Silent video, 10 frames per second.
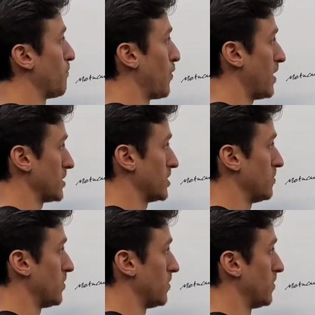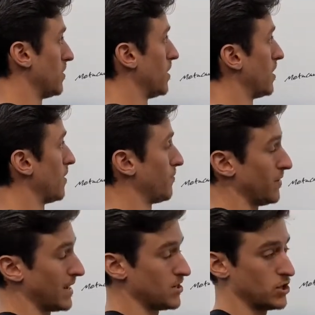proximal
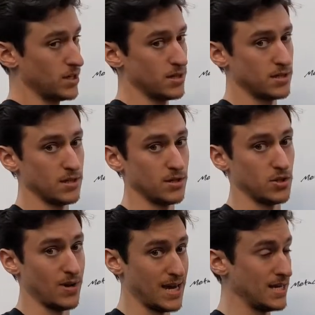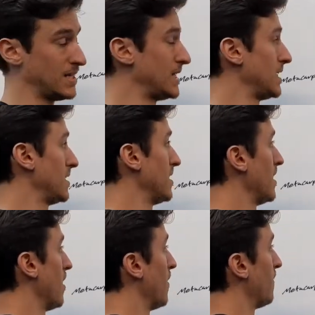phalanges, so 18,
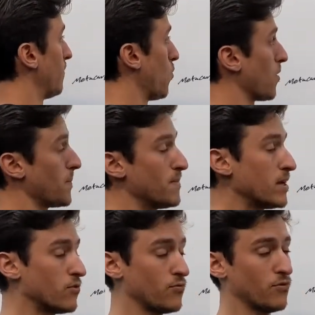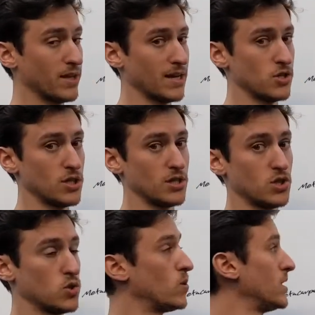4 middle phalanges,
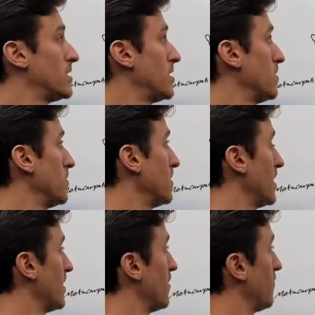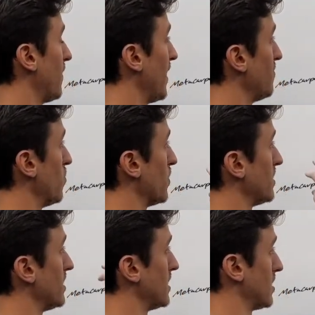22, and then 5 more
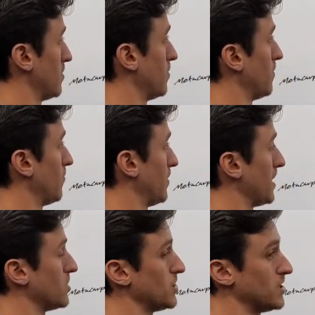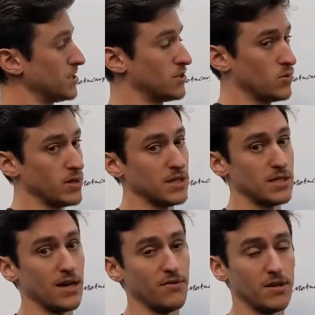distal phalanges,
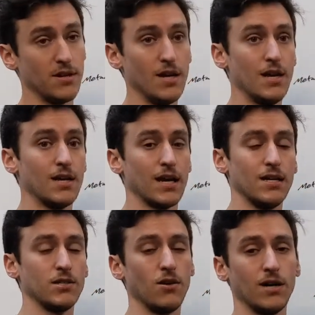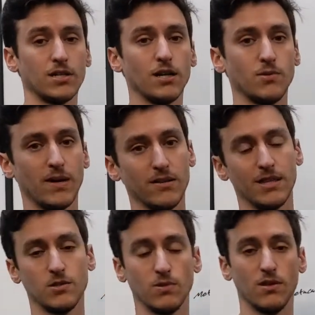27. Okay, so I talked about
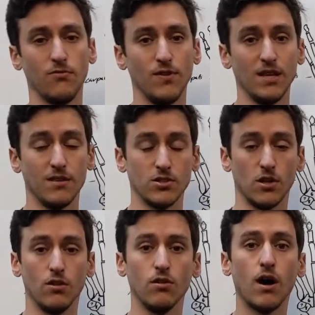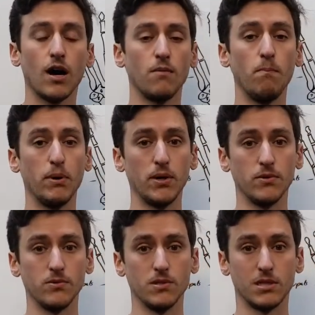this with the feet. There's a lot of
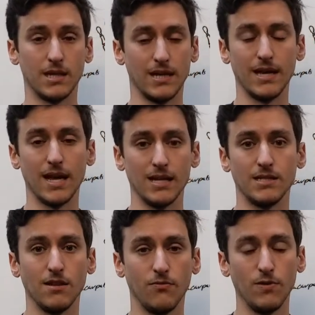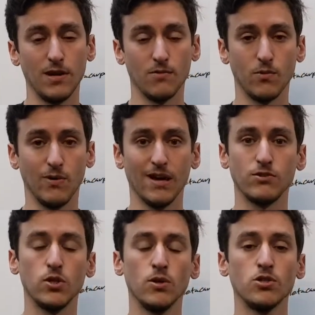bones in the hands and the feet, and when we have
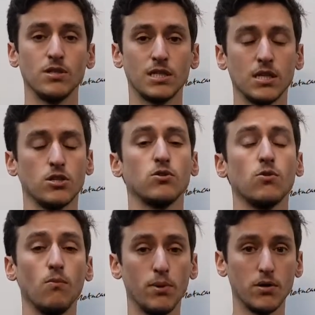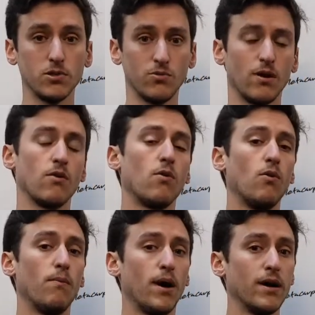206 total bones throughout our
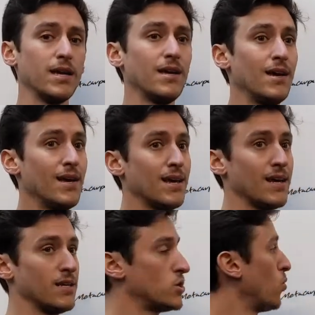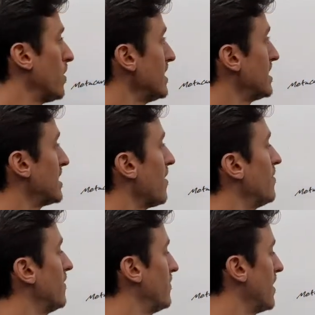whole body, and 27
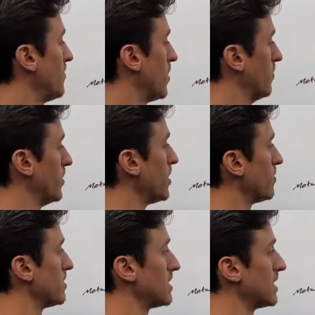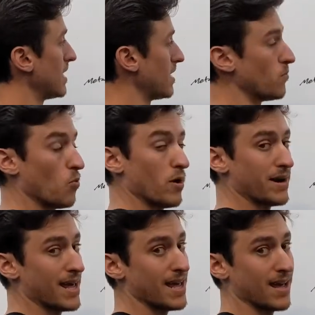of them alone sit in one
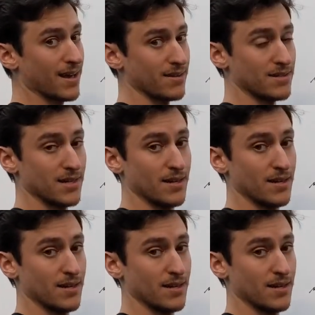hand,